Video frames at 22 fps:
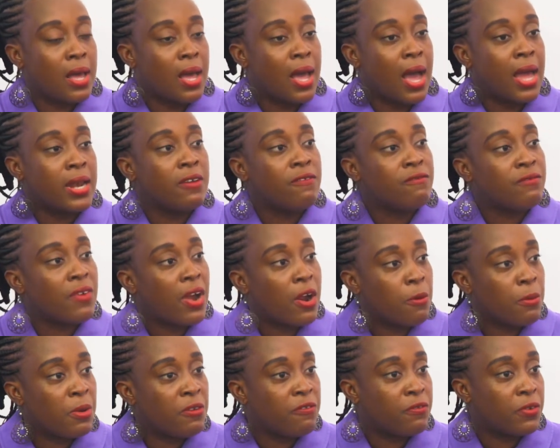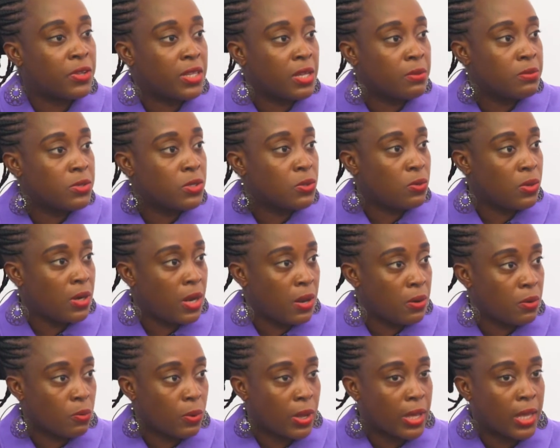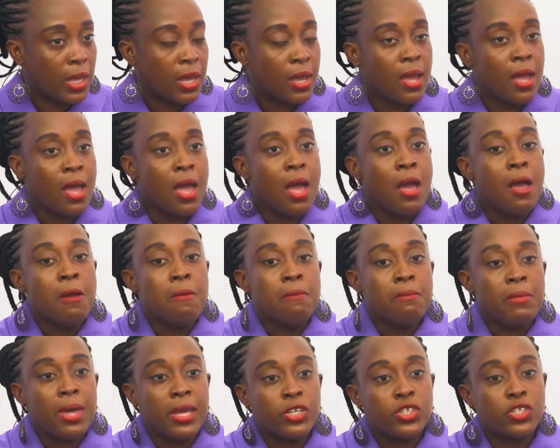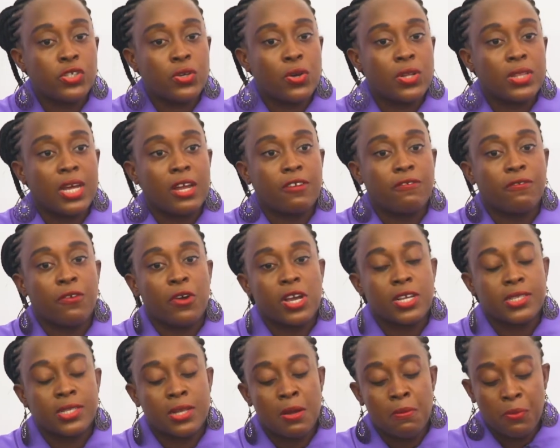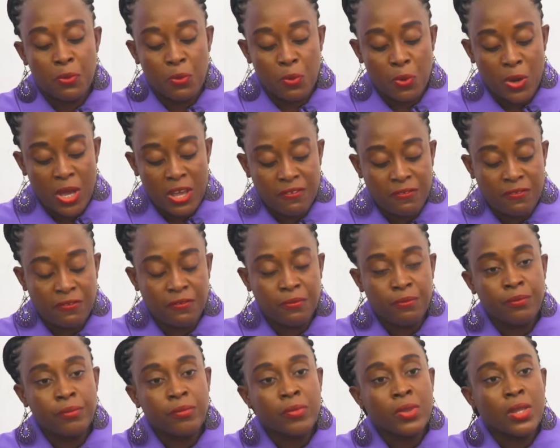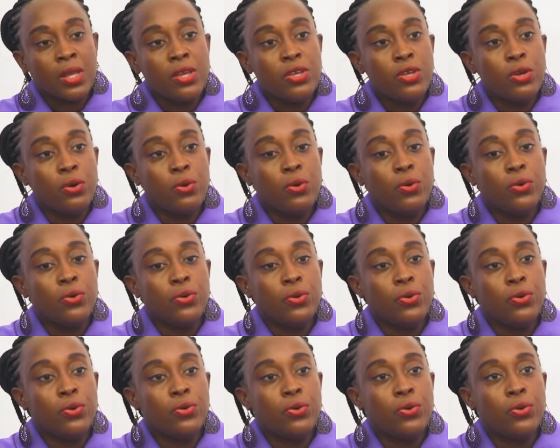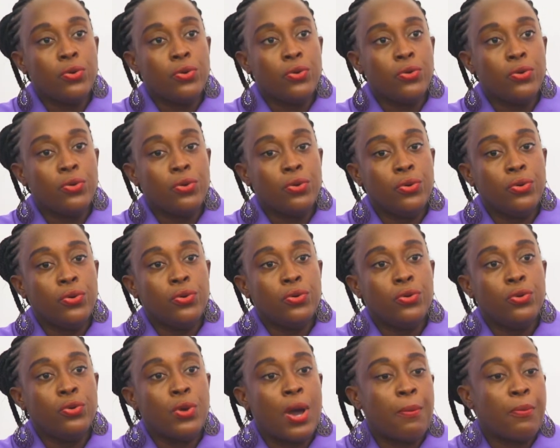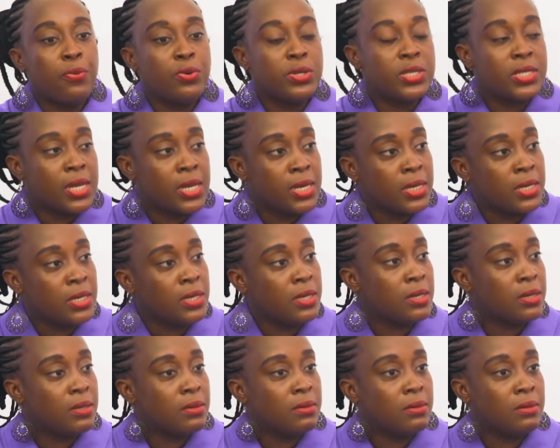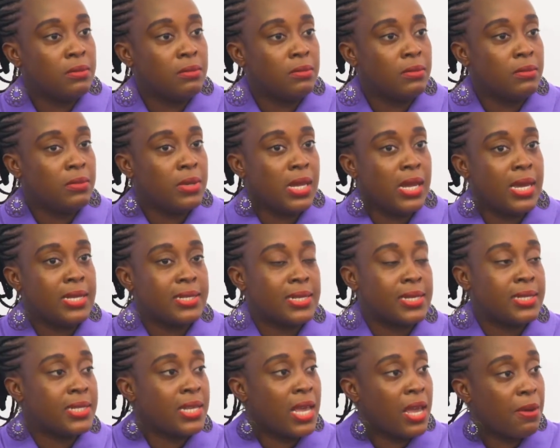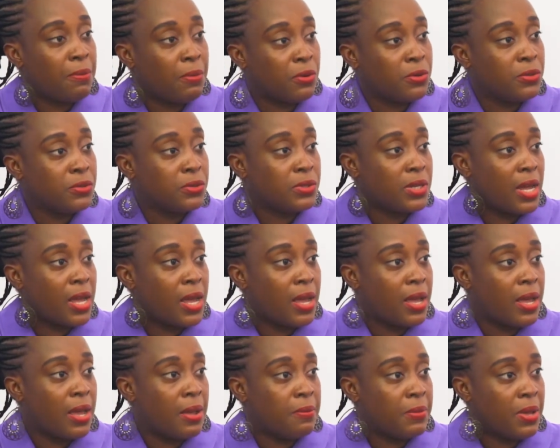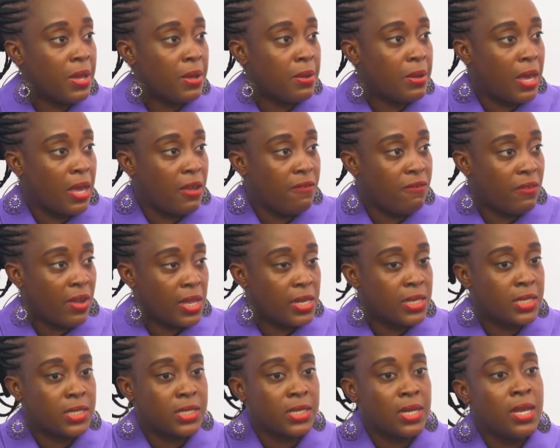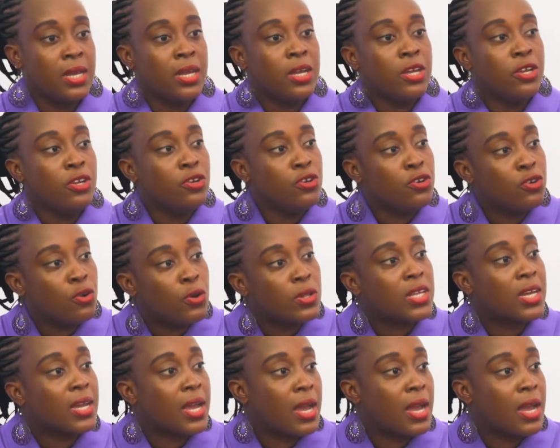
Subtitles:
an environment for them to network. Make sure that, for example, if you are putting, it's a table event, you know the